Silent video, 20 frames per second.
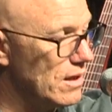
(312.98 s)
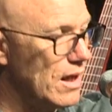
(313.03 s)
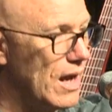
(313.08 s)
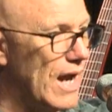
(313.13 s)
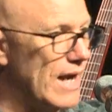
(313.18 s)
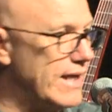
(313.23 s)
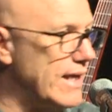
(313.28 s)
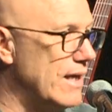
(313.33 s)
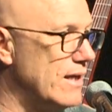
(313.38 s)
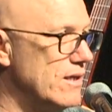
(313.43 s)
I
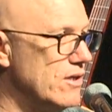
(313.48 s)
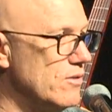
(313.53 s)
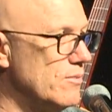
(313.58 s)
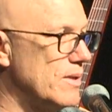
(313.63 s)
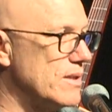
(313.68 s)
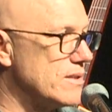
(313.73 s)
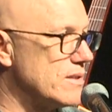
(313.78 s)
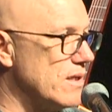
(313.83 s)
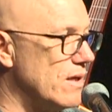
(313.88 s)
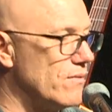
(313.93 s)
can't hear
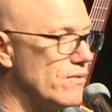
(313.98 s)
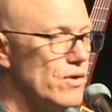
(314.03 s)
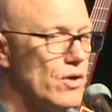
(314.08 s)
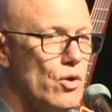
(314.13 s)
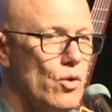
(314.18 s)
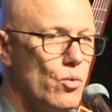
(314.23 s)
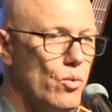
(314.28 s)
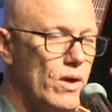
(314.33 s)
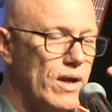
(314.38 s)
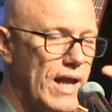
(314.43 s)
myself.
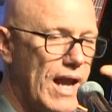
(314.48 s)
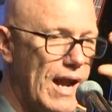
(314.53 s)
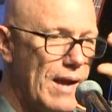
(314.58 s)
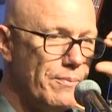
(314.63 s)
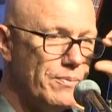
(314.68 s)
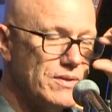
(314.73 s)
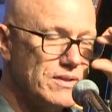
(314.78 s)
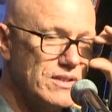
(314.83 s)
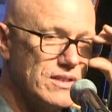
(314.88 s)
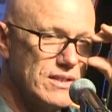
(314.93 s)
What
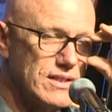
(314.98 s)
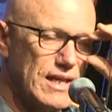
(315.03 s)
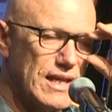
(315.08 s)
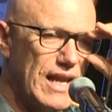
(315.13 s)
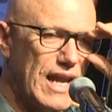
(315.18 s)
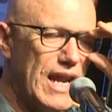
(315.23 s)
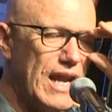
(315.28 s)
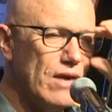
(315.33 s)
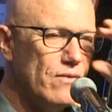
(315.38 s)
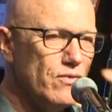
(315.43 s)
happens is that
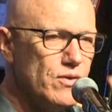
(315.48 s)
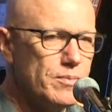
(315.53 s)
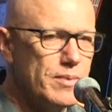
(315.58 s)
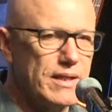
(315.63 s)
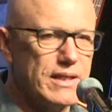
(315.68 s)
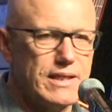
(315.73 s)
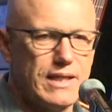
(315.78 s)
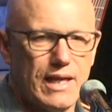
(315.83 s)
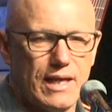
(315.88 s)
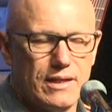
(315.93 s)

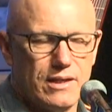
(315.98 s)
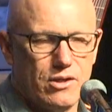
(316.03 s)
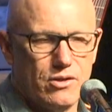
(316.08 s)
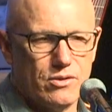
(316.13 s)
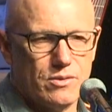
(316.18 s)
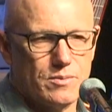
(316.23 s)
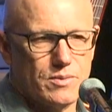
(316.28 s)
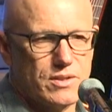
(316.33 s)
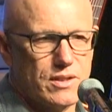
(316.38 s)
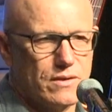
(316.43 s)
everybody can't hear
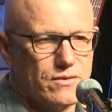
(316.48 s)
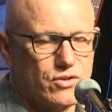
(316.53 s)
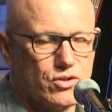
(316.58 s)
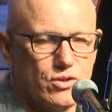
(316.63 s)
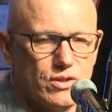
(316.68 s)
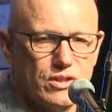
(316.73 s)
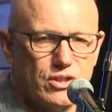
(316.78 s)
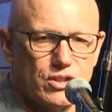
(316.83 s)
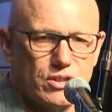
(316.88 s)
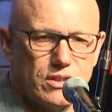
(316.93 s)
themselves, so
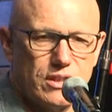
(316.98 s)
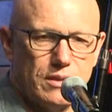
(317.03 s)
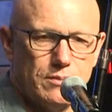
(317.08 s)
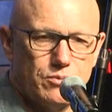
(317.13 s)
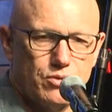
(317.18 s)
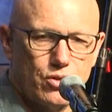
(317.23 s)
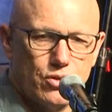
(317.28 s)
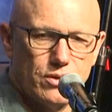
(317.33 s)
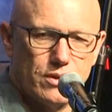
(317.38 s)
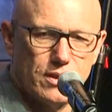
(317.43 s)
they just keep
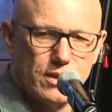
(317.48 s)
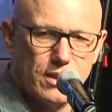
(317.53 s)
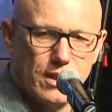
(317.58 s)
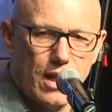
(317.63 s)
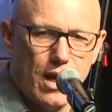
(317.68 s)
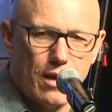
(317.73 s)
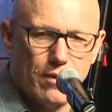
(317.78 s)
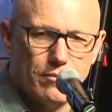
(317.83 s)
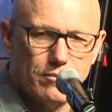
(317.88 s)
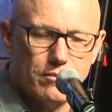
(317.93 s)
turning it
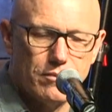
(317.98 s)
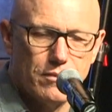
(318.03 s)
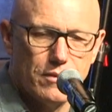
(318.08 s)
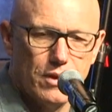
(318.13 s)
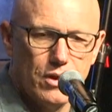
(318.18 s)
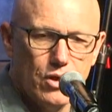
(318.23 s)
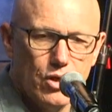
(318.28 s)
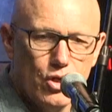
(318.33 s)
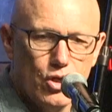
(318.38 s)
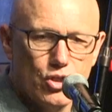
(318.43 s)
up.
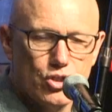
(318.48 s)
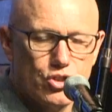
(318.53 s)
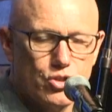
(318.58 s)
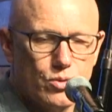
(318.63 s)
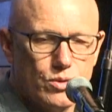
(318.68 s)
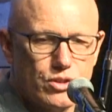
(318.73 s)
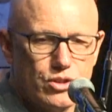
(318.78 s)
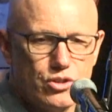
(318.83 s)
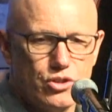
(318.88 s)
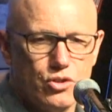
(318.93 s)
So
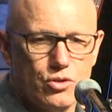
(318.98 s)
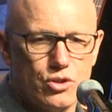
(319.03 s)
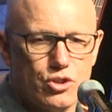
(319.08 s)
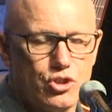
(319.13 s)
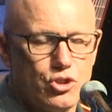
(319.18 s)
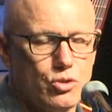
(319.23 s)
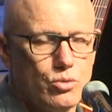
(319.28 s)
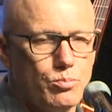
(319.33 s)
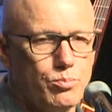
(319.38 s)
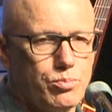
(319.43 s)
what you do is
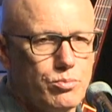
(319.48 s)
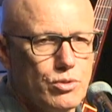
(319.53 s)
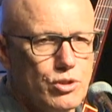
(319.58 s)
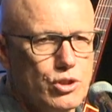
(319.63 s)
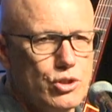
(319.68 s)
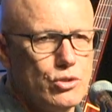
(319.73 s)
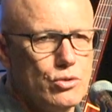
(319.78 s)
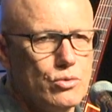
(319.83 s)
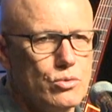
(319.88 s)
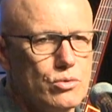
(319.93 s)

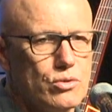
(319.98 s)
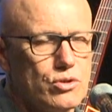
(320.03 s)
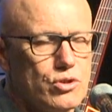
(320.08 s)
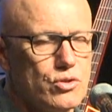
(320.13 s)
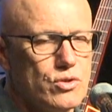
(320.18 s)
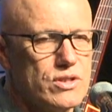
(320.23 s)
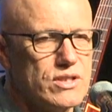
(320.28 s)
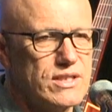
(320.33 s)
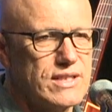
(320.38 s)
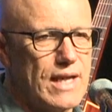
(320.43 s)
you do
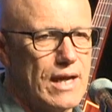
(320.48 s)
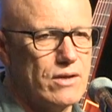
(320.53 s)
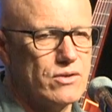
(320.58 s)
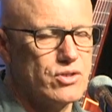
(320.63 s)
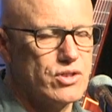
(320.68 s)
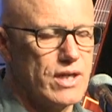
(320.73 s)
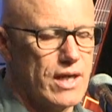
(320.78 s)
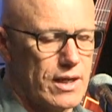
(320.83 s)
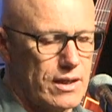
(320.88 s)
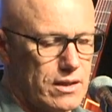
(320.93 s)
the sound
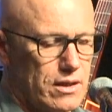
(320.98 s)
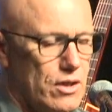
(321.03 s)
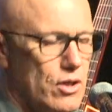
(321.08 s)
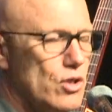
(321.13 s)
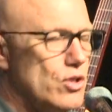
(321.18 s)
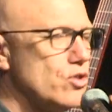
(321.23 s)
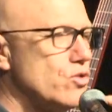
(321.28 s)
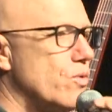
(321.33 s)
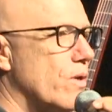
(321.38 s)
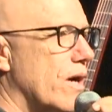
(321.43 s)
check
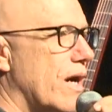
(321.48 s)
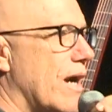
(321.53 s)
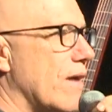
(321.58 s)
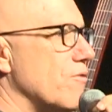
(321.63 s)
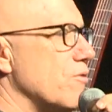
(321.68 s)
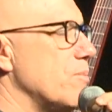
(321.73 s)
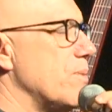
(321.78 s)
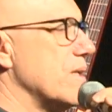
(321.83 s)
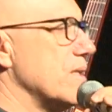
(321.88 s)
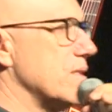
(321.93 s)
to where
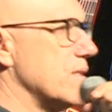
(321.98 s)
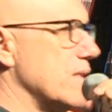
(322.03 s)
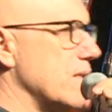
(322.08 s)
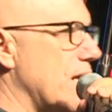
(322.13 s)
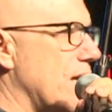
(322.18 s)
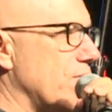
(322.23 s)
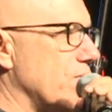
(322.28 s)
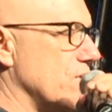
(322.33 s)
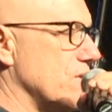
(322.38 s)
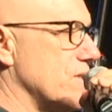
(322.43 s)
everybody's
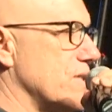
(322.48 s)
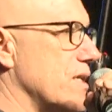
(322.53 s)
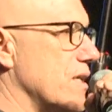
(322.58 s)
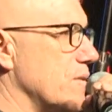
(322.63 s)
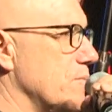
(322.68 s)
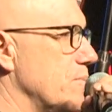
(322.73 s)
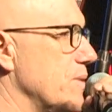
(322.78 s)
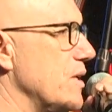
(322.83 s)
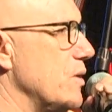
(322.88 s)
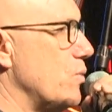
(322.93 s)
level is going to
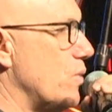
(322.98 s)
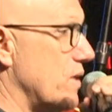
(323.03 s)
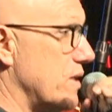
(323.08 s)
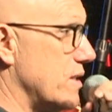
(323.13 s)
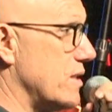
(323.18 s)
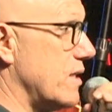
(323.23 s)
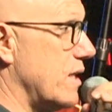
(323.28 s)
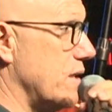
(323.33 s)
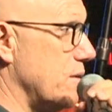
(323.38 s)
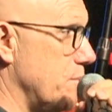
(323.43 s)
be what it's
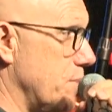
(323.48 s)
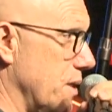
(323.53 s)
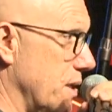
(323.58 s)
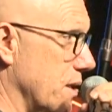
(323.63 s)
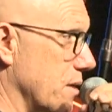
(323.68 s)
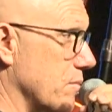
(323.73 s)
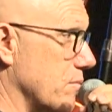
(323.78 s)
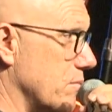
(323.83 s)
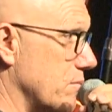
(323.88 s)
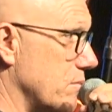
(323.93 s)
going to be.
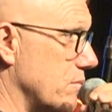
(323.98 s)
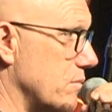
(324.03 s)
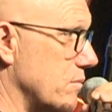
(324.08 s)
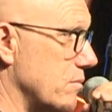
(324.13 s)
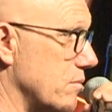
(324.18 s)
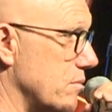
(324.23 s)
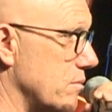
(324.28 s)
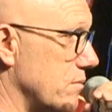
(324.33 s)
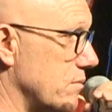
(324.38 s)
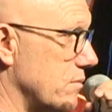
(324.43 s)

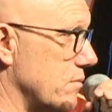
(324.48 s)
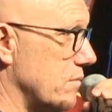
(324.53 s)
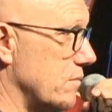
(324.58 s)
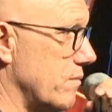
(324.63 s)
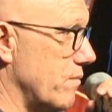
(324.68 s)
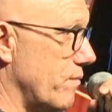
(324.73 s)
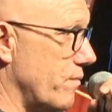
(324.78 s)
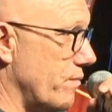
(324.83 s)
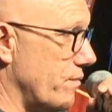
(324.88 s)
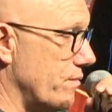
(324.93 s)

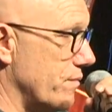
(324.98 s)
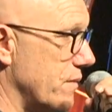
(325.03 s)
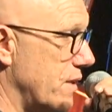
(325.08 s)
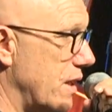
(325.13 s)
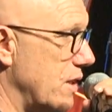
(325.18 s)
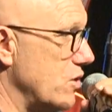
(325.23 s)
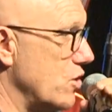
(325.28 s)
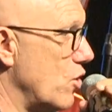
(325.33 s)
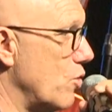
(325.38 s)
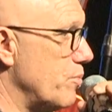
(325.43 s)
Okay,
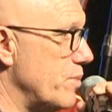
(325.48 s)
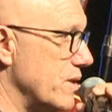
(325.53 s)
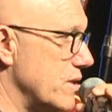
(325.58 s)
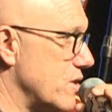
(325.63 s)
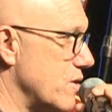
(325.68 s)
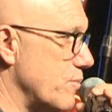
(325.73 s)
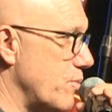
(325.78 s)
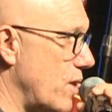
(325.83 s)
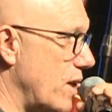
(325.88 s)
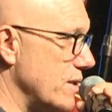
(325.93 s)
no big
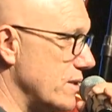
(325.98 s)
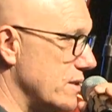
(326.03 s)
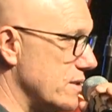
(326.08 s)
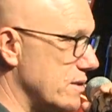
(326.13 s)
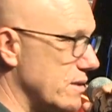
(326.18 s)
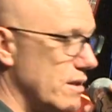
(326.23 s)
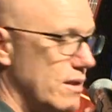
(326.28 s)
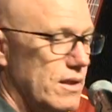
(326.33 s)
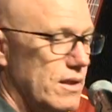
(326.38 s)
surprises.